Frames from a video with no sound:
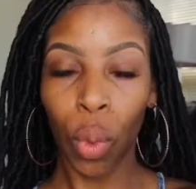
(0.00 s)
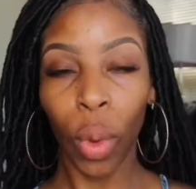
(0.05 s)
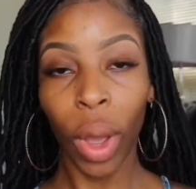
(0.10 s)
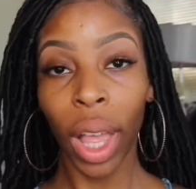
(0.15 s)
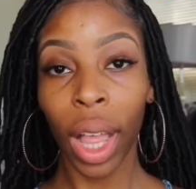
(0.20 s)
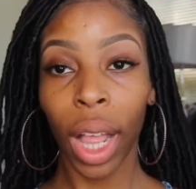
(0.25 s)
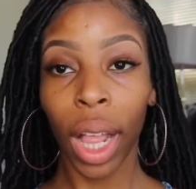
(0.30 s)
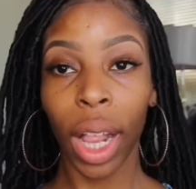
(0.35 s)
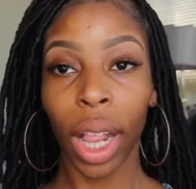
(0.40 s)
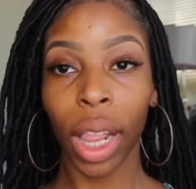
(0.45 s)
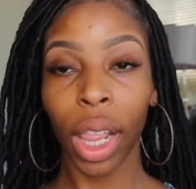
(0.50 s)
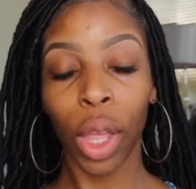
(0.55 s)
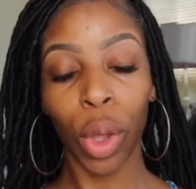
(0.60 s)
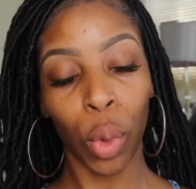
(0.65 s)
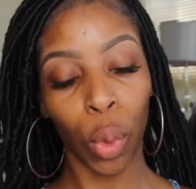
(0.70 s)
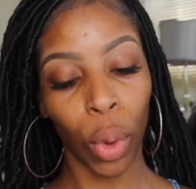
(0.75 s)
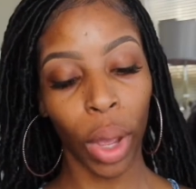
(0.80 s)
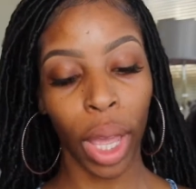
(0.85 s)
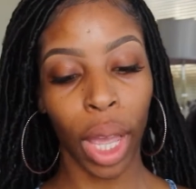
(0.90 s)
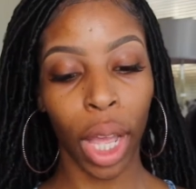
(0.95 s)

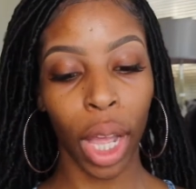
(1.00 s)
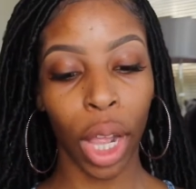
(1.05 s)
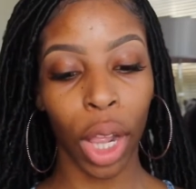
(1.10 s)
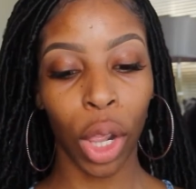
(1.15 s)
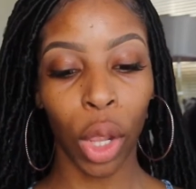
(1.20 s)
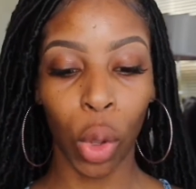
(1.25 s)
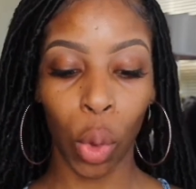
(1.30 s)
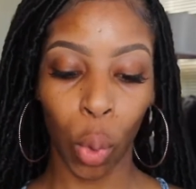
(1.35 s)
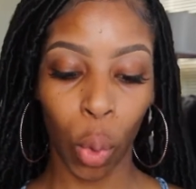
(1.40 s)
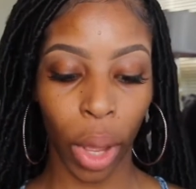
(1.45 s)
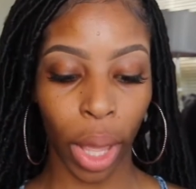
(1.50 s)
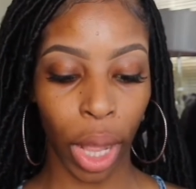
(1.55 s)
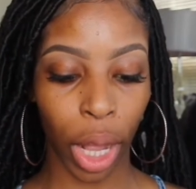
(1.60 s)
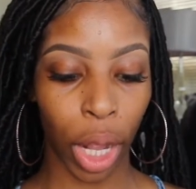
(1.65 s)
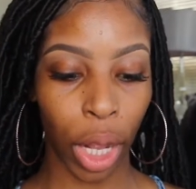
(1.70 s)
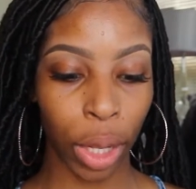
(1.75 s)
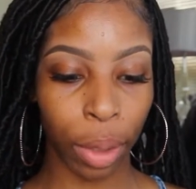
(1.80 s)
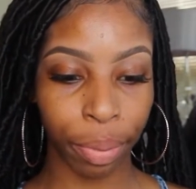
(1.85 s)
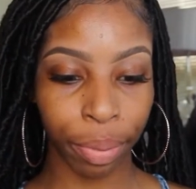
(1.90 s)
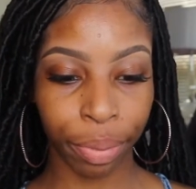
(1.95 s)

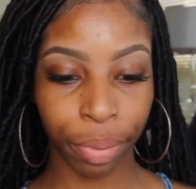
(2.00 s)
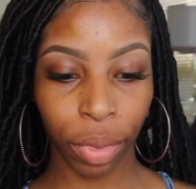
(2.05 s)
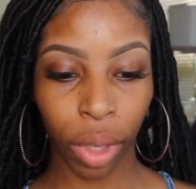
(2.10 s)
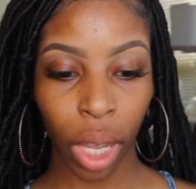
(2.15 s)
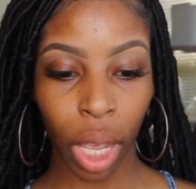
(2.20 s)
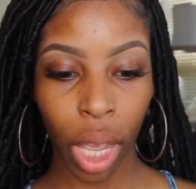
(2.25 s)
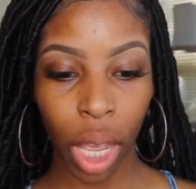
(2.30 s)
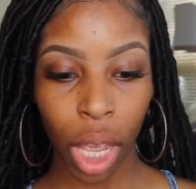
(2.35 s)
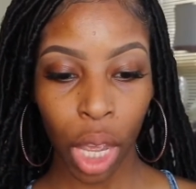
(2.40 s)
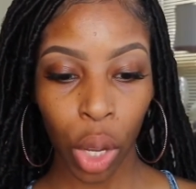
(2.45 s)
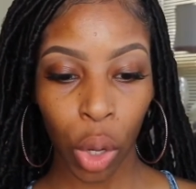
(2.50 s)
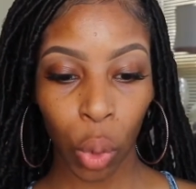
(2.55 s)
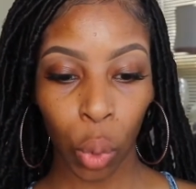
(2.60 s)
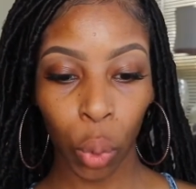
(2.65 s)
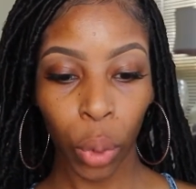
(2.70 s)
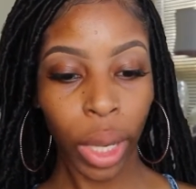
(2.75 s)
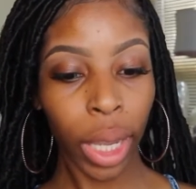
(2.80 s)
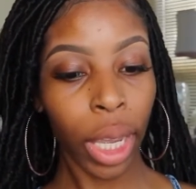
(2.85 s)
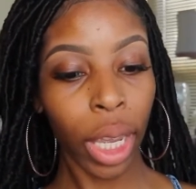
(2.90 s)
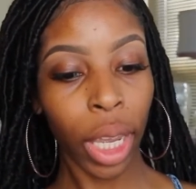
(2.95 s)
Well,
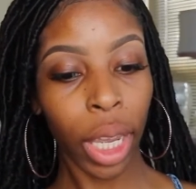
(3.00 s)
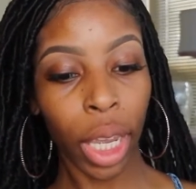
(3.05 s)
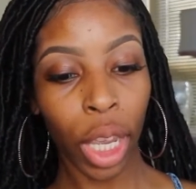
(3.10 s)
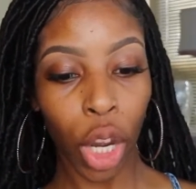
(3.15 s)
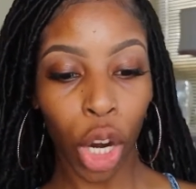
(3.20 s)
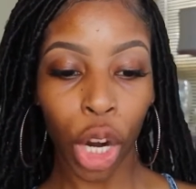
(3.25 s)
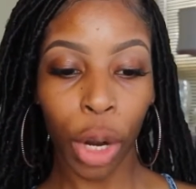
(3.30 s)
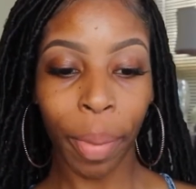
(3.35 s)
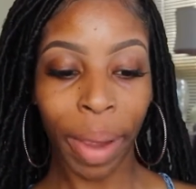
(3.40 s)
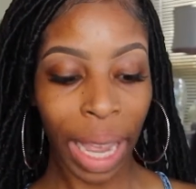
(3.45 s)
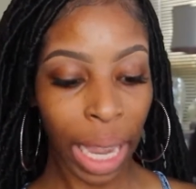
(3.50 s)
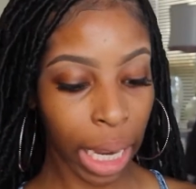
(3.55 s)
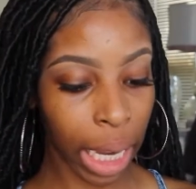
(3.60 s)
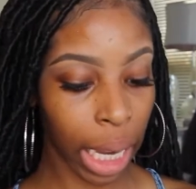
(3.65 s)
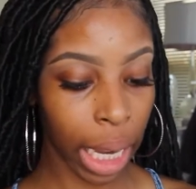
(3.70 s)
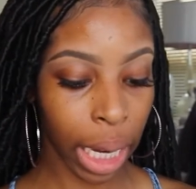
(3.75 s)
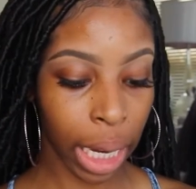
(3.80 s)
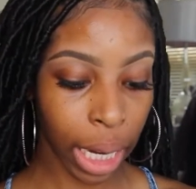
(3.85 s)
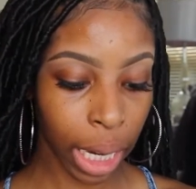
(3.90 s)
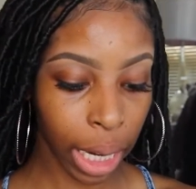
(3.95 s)
we are back
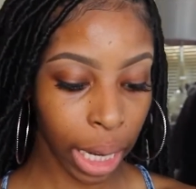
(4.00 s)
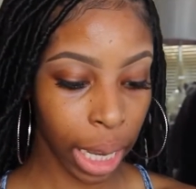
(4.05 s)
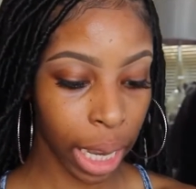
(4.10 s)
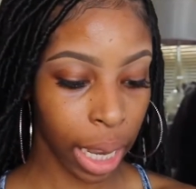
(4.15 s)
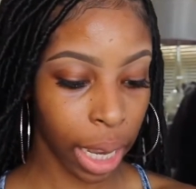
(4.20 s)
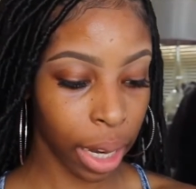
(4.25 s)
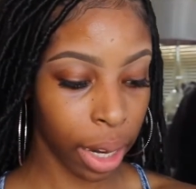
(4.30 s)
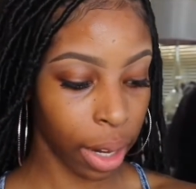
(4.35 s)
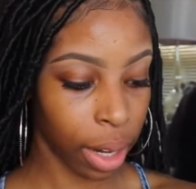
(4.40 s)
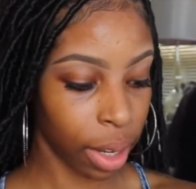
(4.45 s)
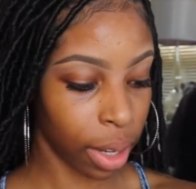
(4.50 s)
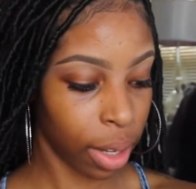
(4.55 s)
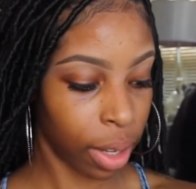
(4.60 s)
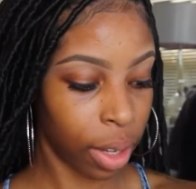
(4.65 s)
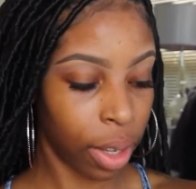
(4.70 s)
at it again